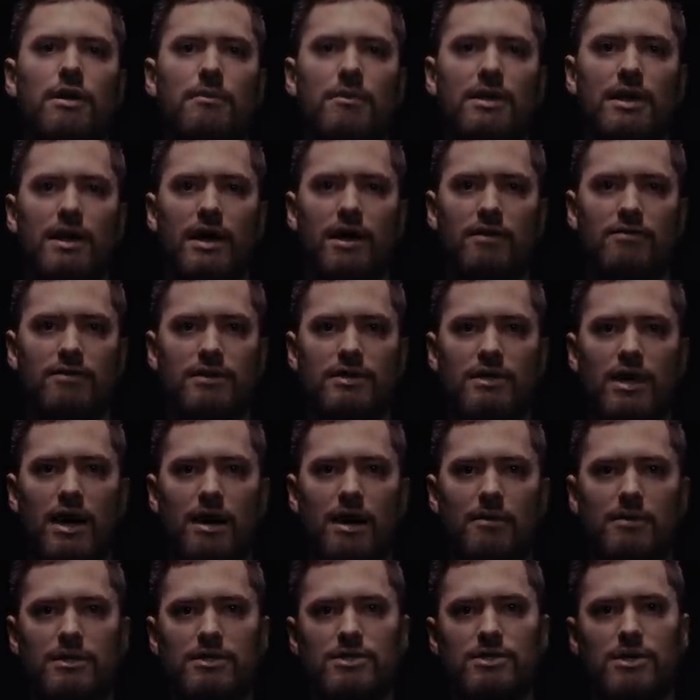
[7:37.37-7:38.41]
coming off of
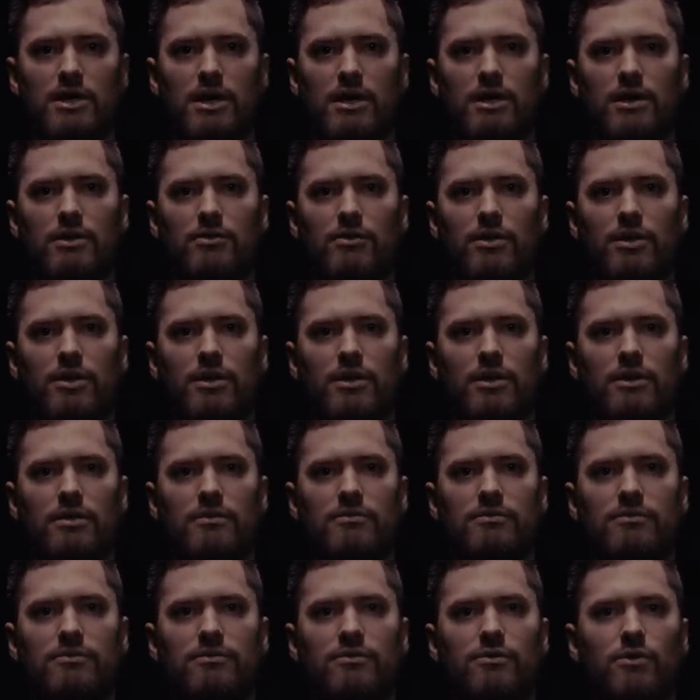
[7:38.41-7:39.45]
Tommy John with a
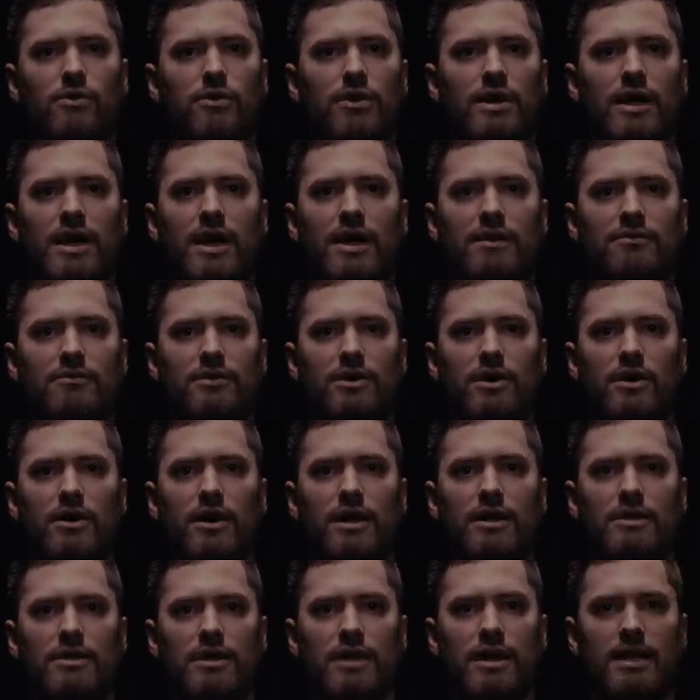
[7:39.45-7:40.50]
four and a half
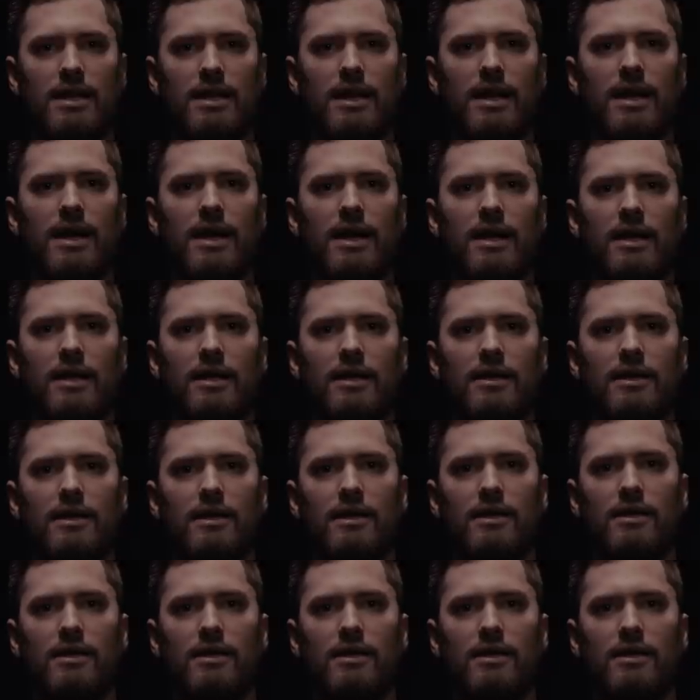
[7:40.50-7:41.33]
ERA in the NAIA.